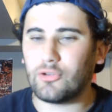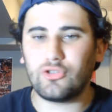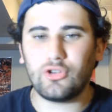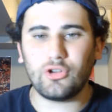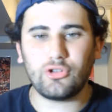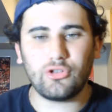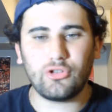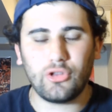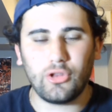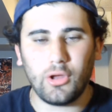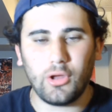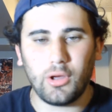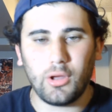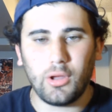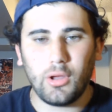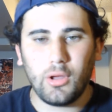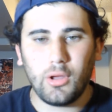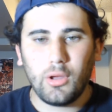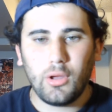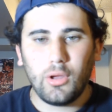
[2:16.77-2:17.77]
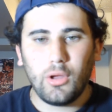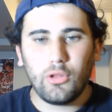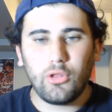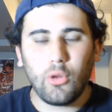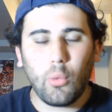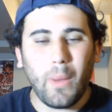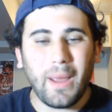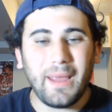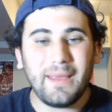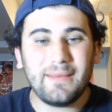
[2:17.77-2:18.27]
Just the
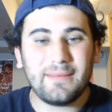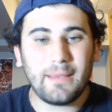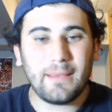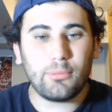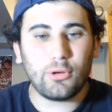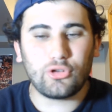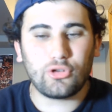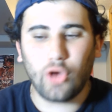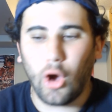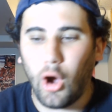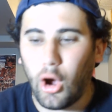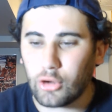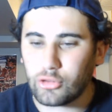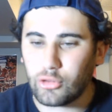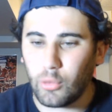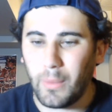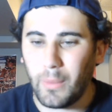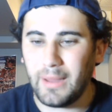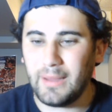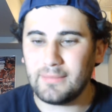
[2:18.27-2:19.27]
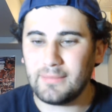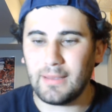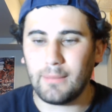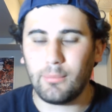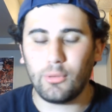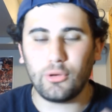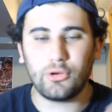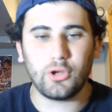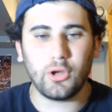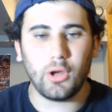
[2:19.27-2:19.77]
way he's able to talk, the way he's
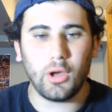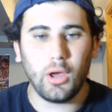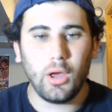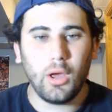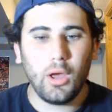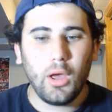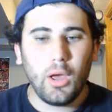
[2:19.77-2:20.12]
able to